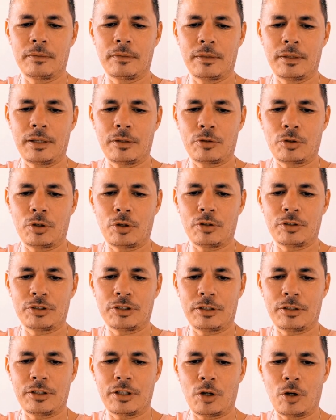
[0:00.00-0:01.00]
It turns
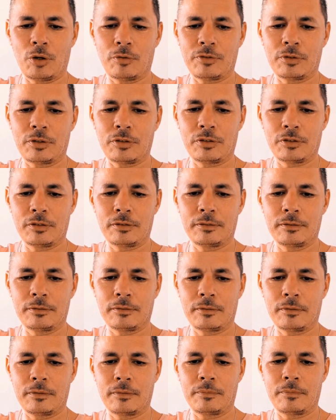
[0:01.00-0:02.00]
in the office.
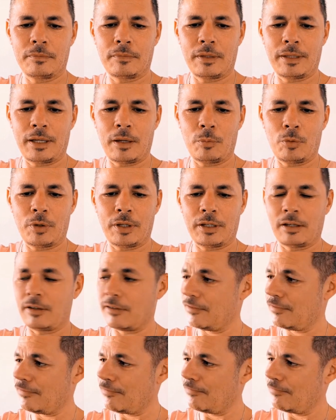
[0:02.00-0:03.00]
Can we
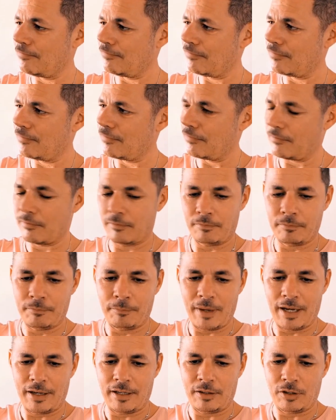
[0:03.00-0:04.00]

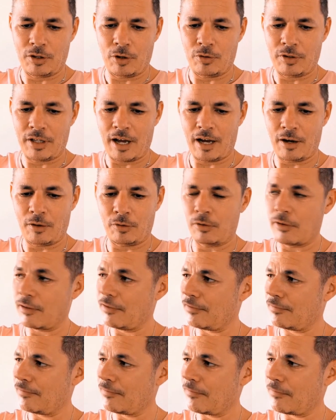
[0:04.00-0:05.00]
make it go down?
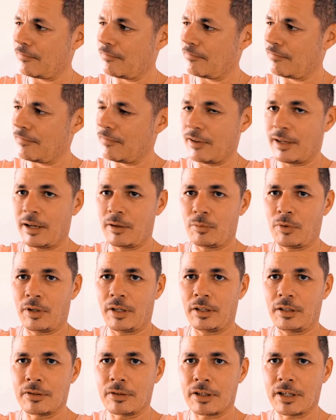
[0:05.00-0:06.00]
Can
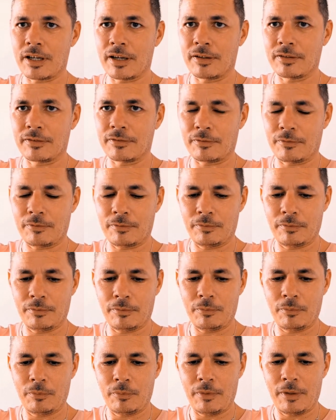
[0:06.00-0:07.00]
we? Yeah.
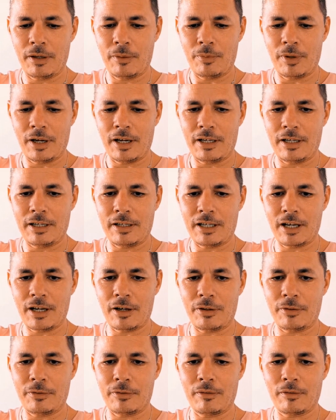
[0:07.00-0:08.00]
I'm bringing it
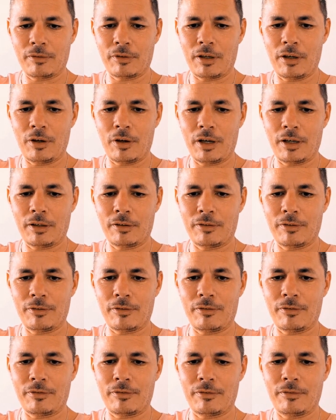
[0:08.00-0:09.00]
down. There, I
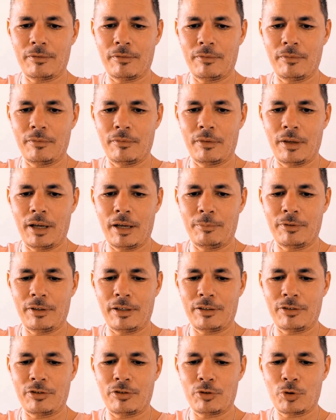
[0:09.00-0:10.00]
have it
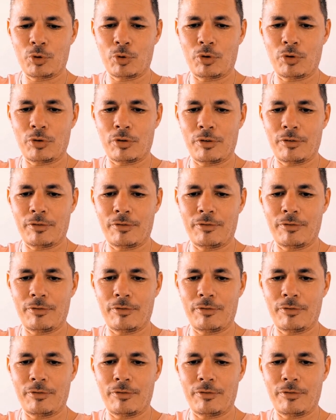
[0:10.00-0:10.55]
installed.